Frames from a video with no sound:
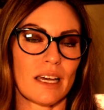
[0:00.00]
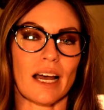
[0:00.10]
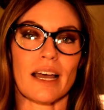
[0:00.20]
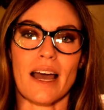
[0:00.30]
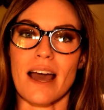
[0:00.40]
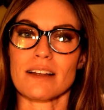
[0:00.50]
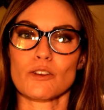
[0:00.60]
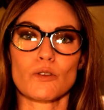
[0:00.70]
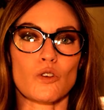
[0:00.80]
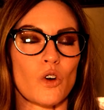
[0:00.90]
And I had
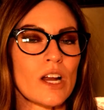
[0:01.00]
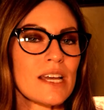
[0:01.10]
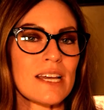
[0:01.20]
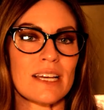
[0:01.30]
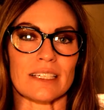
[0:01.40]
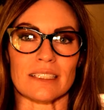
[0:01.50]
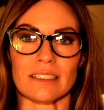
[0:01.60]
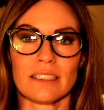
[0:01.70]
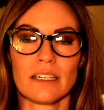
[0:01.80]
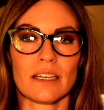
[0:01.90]
to
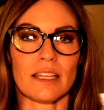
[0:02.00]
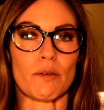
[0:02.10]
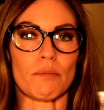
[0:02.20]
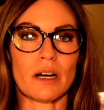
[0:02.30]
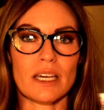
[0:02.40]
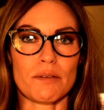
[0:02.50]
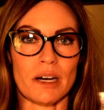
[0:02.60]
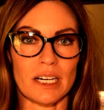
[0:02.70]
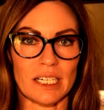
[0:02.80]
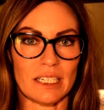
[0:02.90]
train that monkey
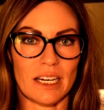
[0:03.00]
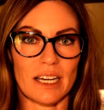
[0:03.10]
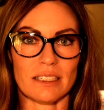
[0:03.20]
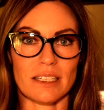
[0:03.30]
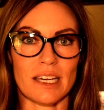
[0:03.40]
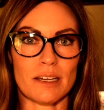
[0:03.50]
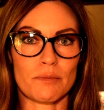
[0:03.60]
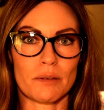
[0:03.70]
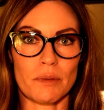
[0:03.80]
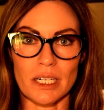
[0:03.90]
mind. I had to
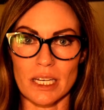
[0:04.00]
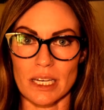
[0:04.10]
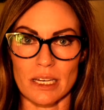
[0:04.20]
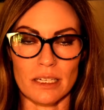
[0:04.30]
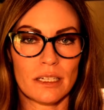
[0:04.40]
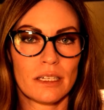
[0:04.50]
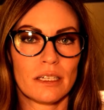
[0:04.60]
tame the monkey.